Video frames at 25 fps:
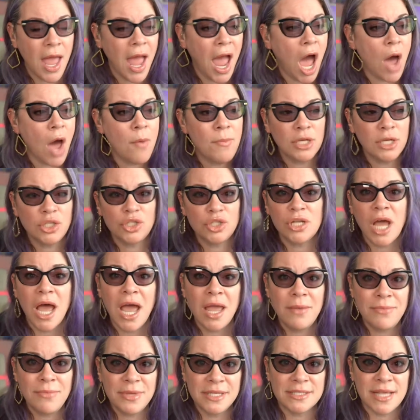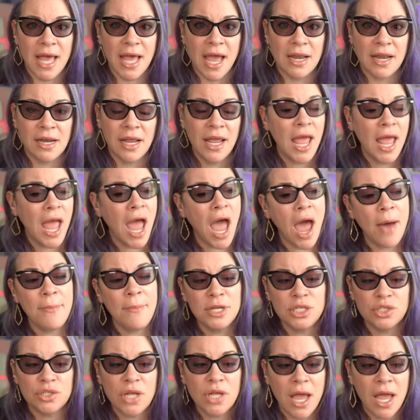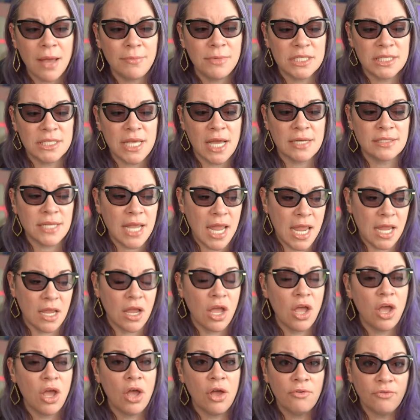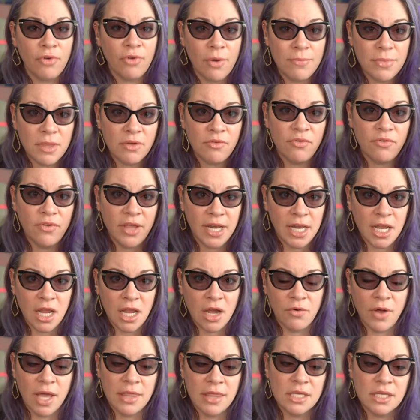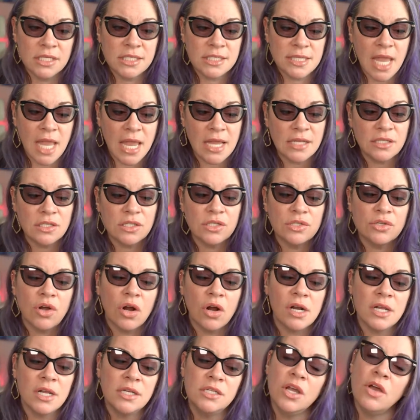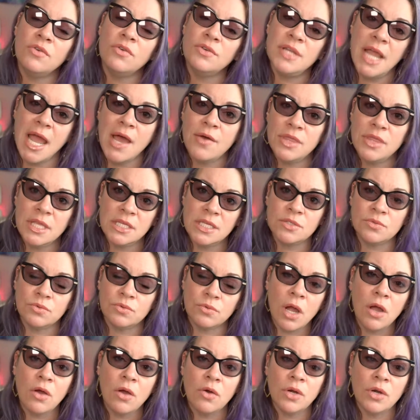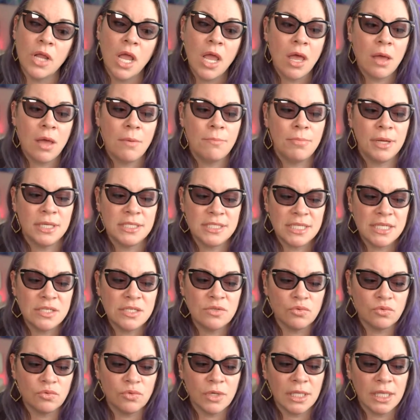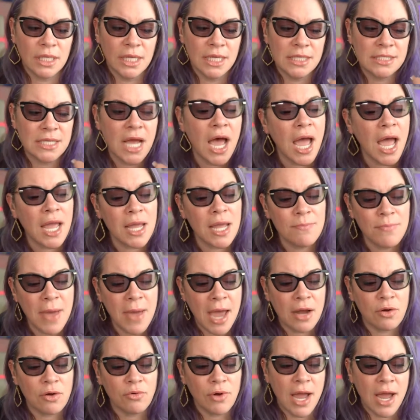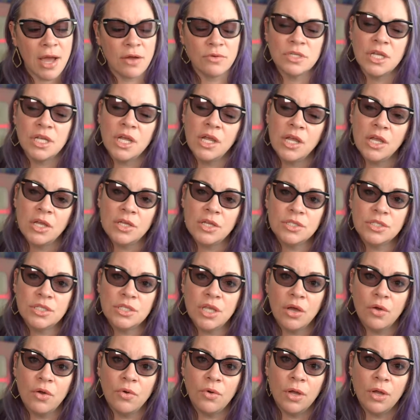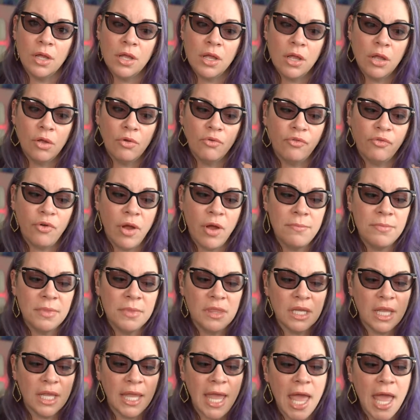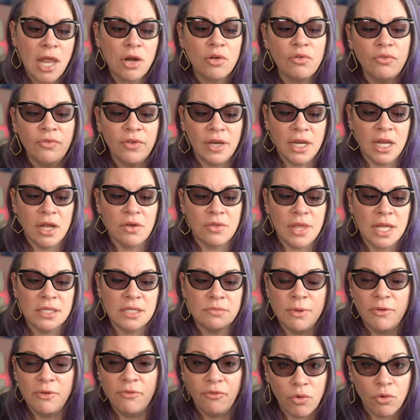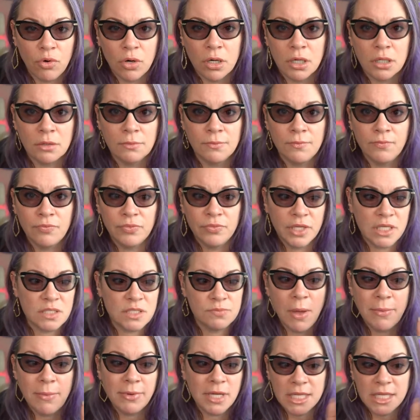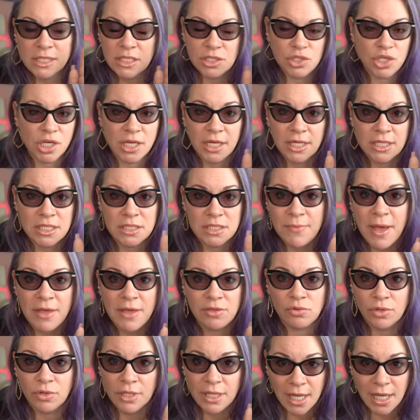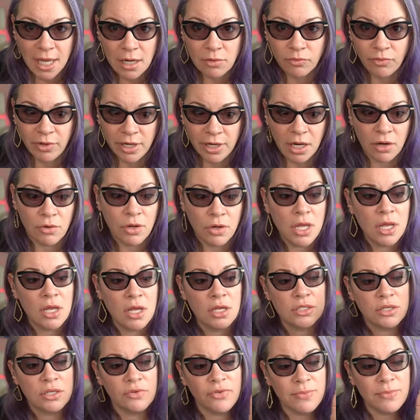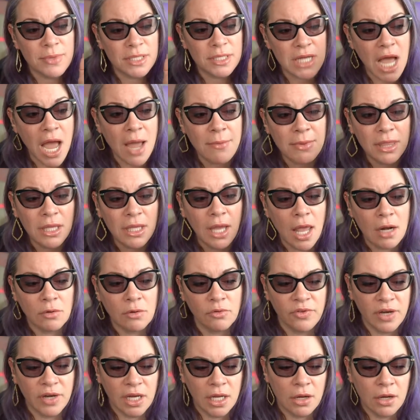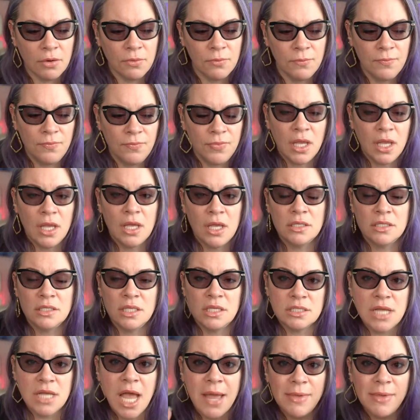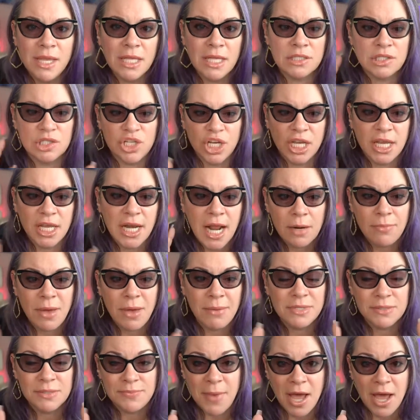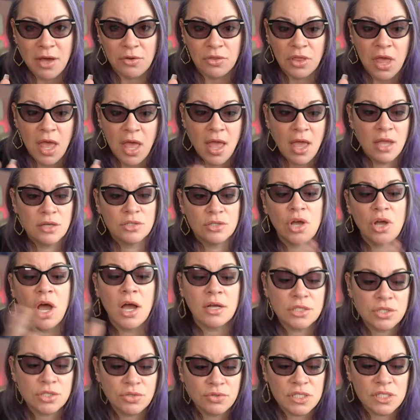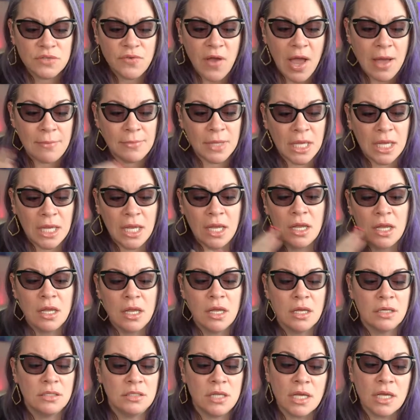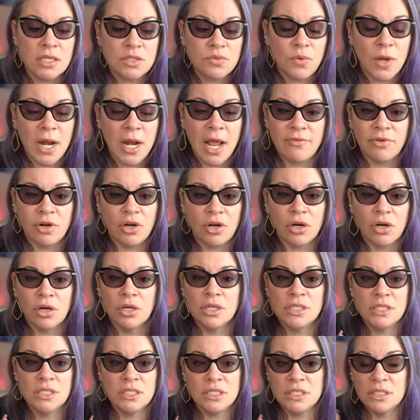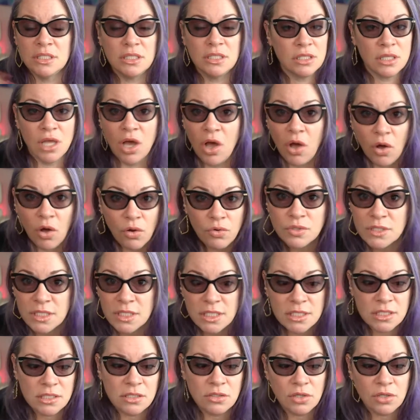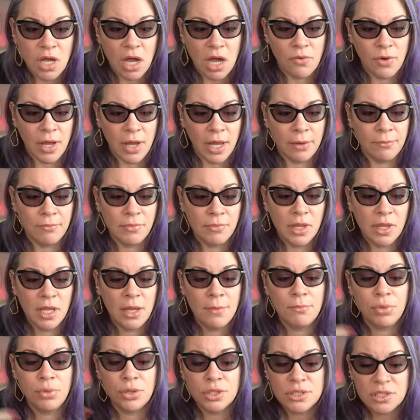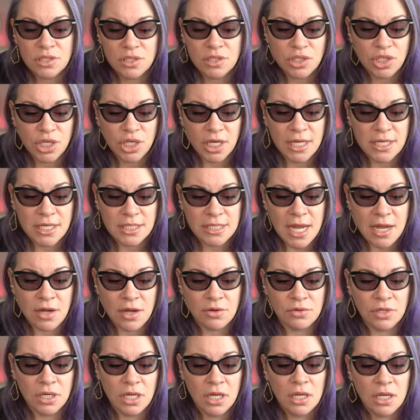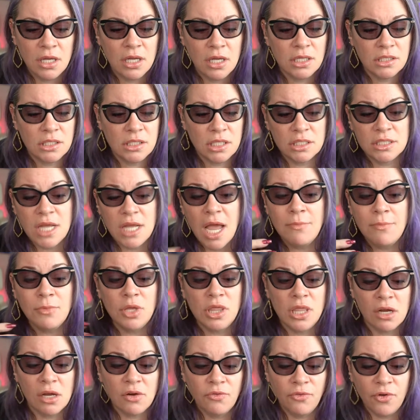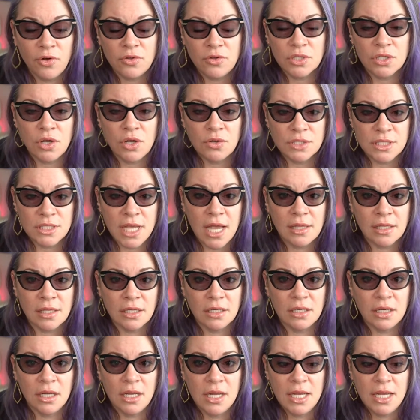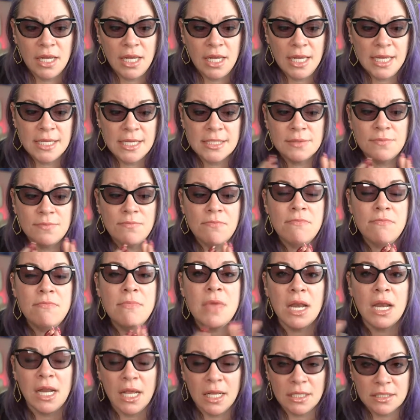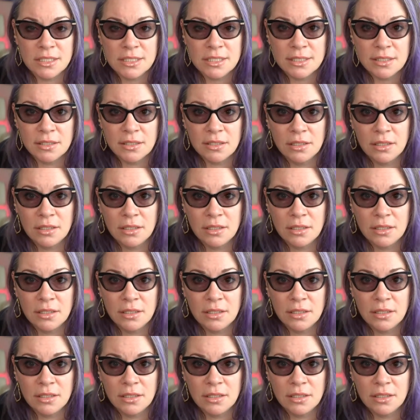How much time is that? How much time does that take from the video? And the state started to go down this road, but didn't really tie it back around. So from the kennel video, that's before because Bubba gets a chicken in his mouth during the kennel video. So from the time of the kennel video to the time he gets a chicken out of Bubba's mouth, talks to his family, does whatever, the hose is still going, puts the chicken down to the time when their phones go silent is minutes.